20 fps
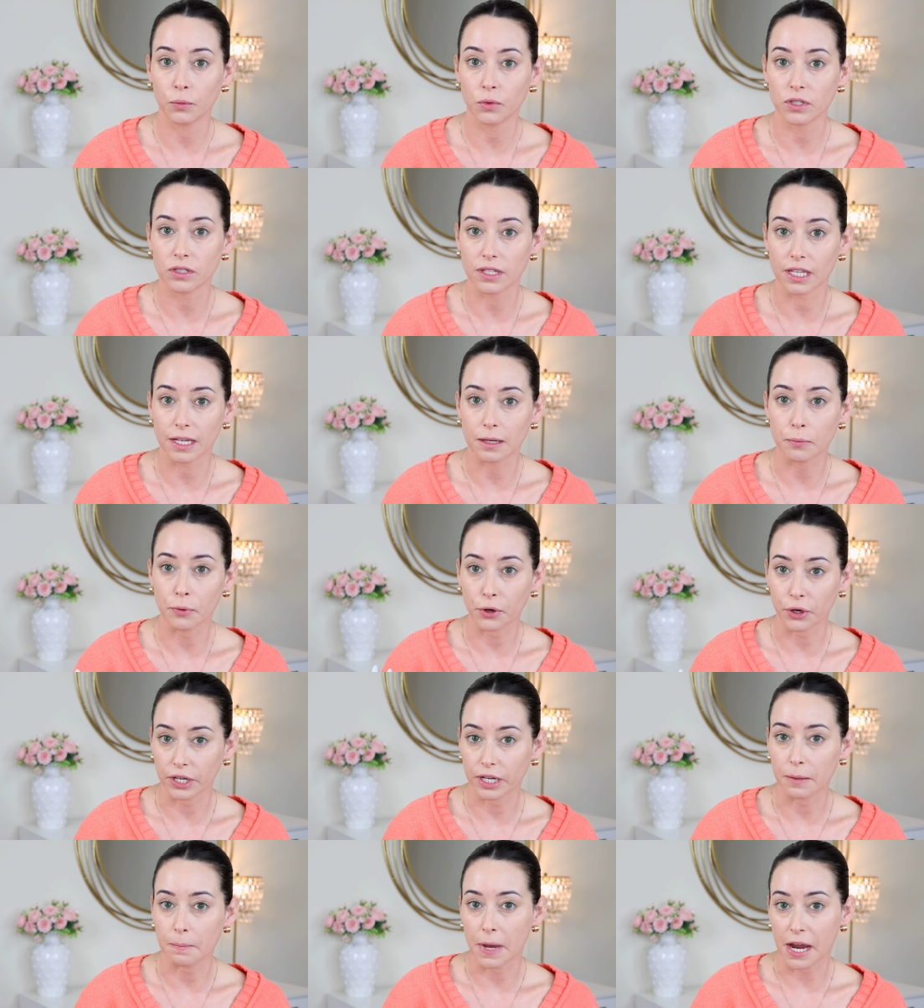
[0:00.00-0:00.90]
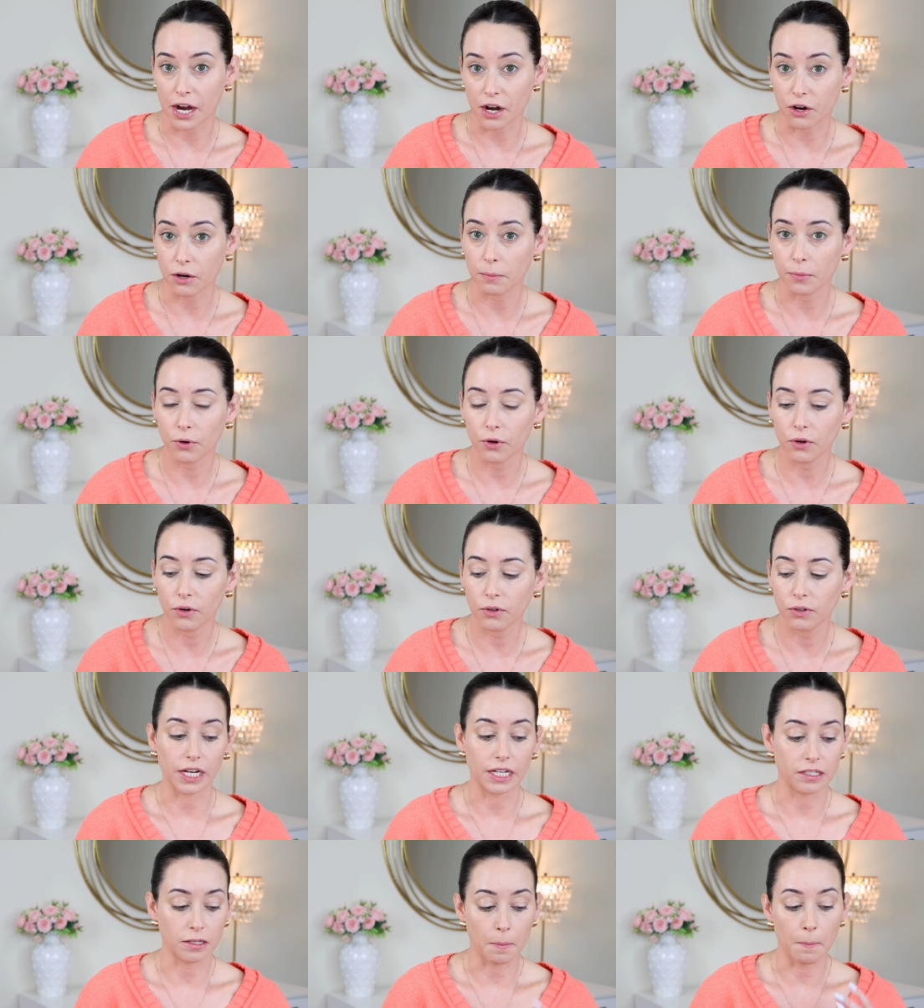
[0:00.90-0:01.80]
was like pretty bearable.
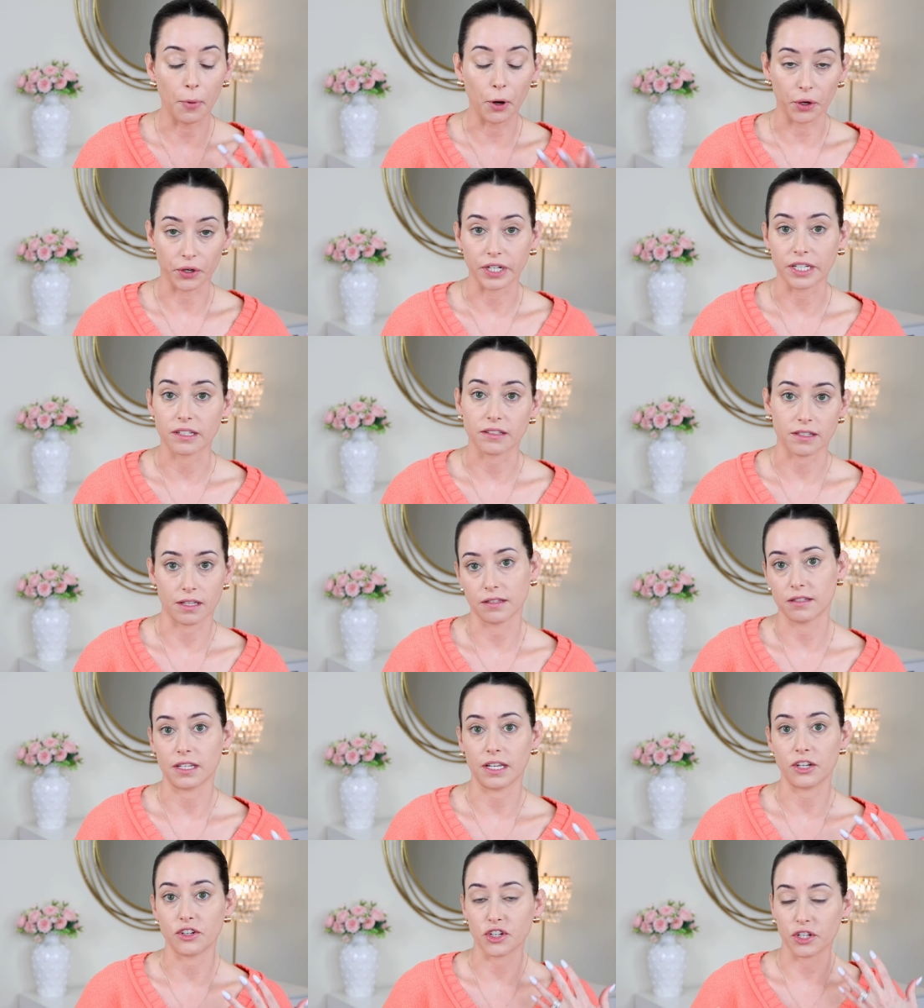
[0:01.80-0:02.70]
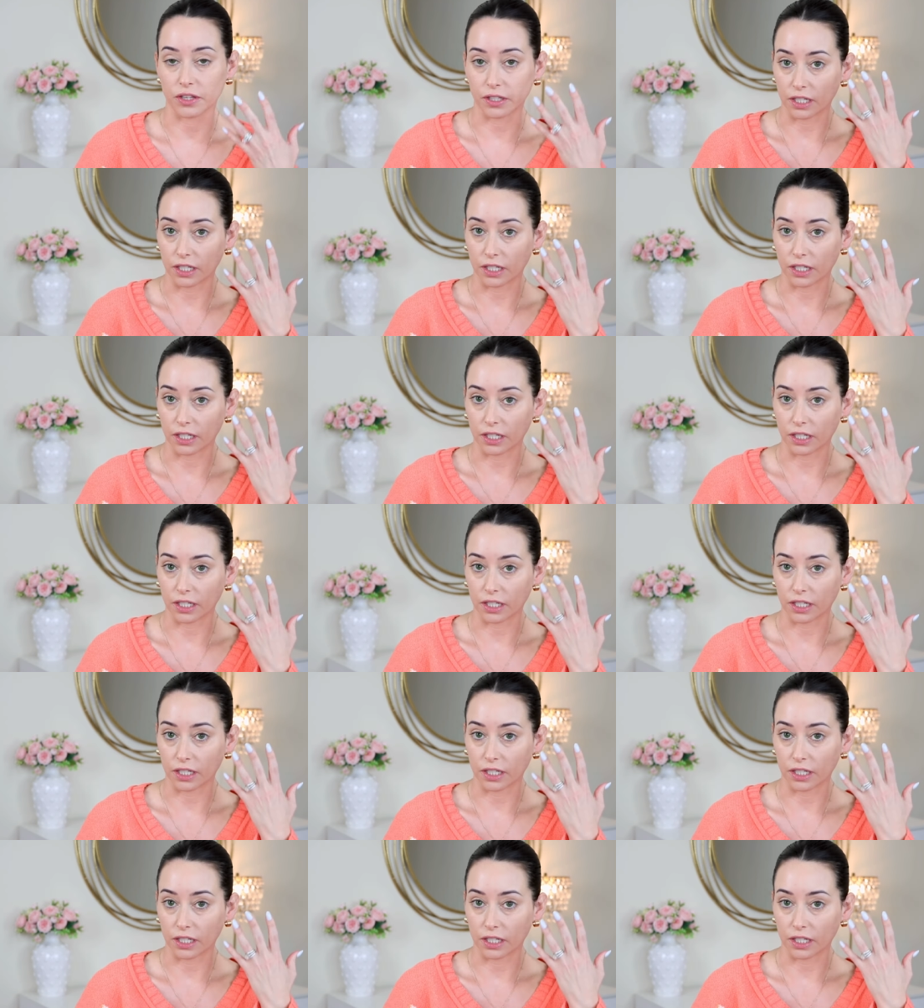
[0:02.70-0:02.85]
It's a burning sensation,